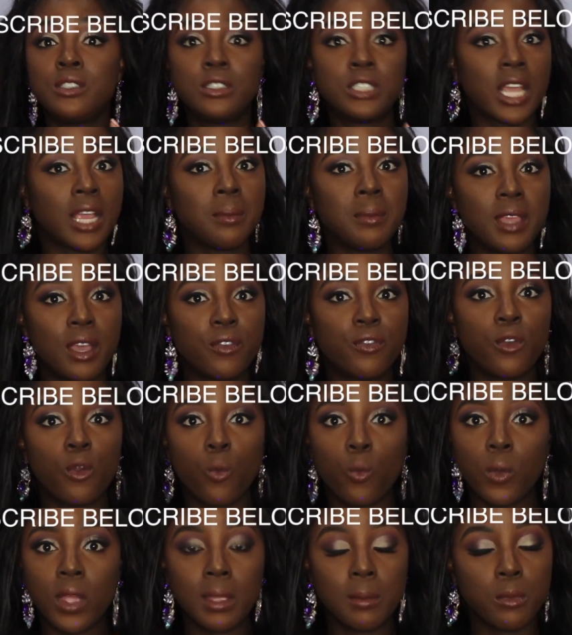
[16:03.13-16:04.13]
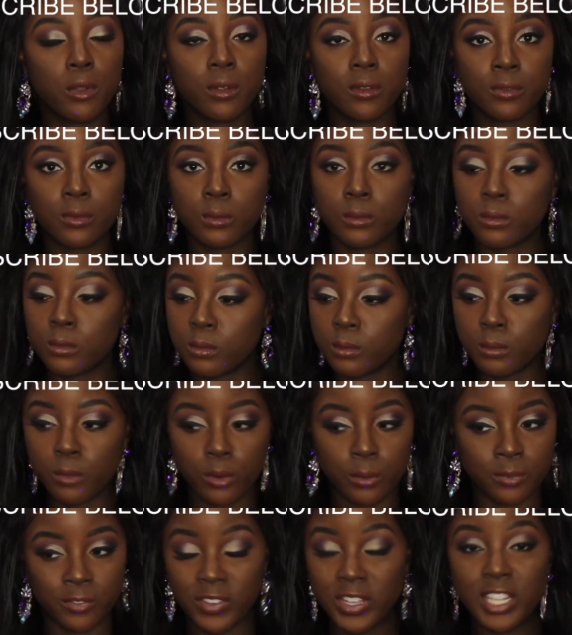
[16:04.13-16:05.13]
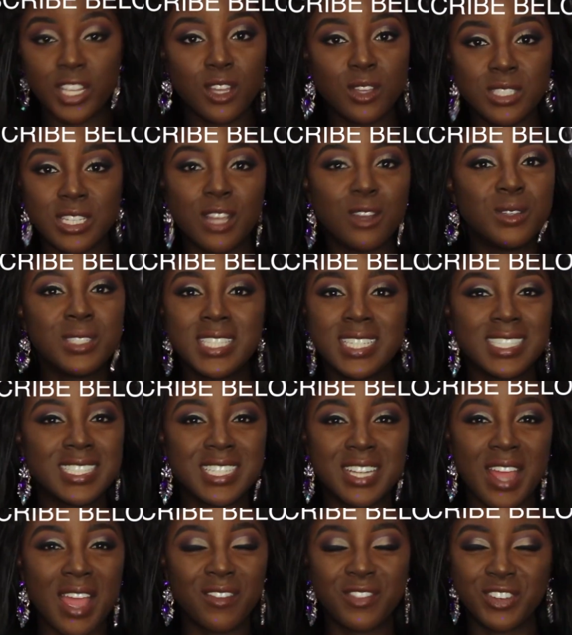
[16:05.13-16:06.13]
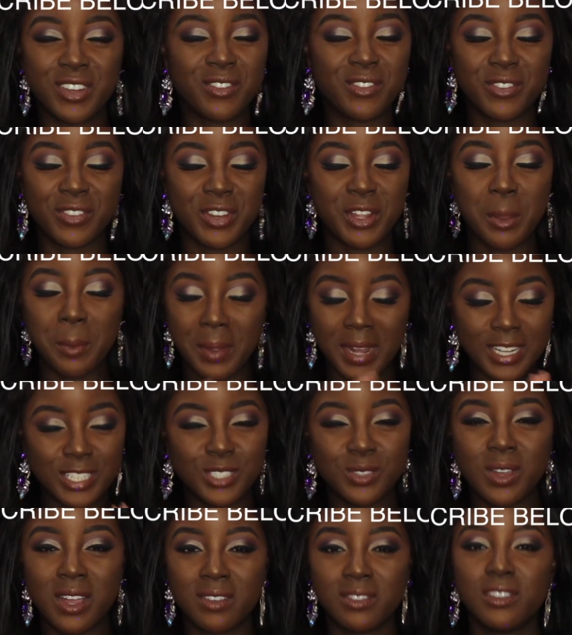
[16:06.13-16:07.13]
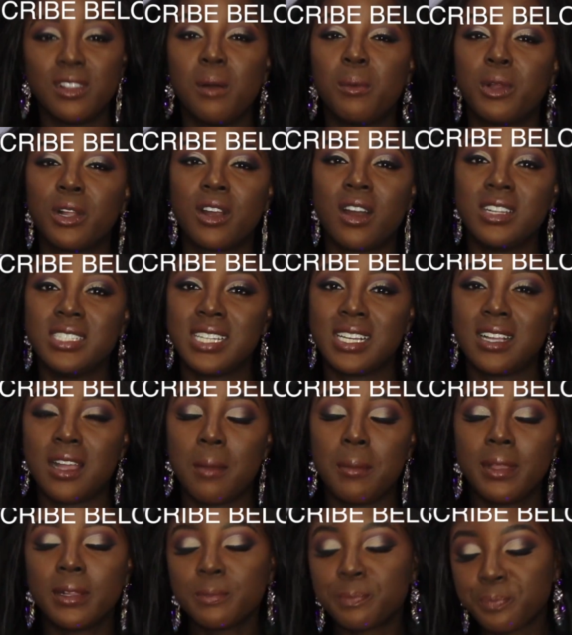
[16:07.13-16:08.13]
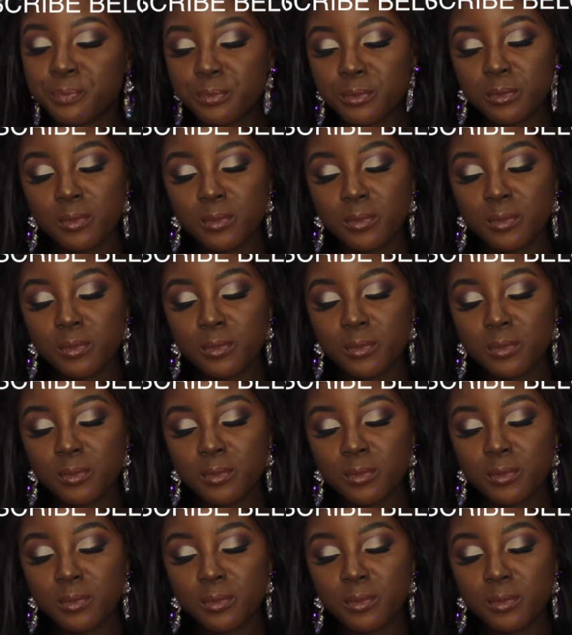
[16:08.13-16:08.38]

Check me out for way more videos. I always say this after every video, but I do have a lot more content coming.